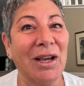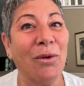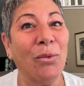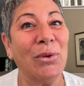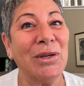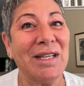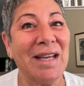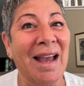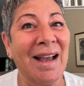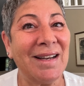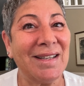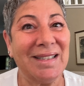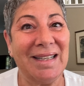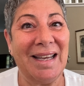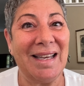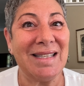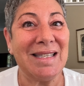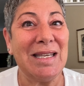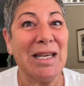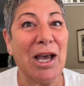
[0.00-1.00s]
which actually
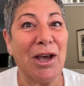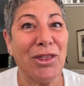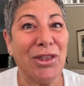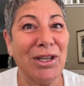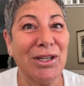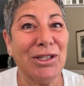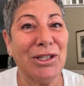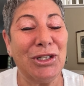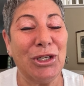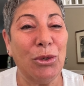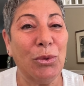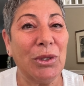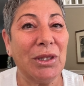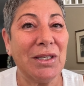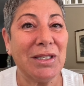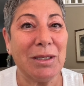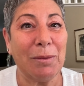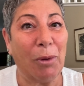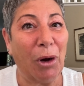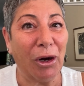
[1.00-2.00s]
has nothing to do with
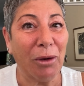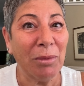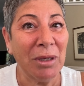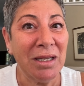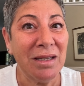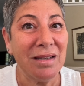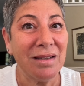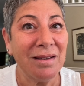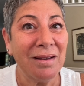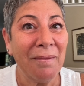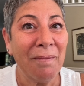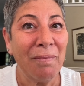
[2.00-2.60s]
this apartment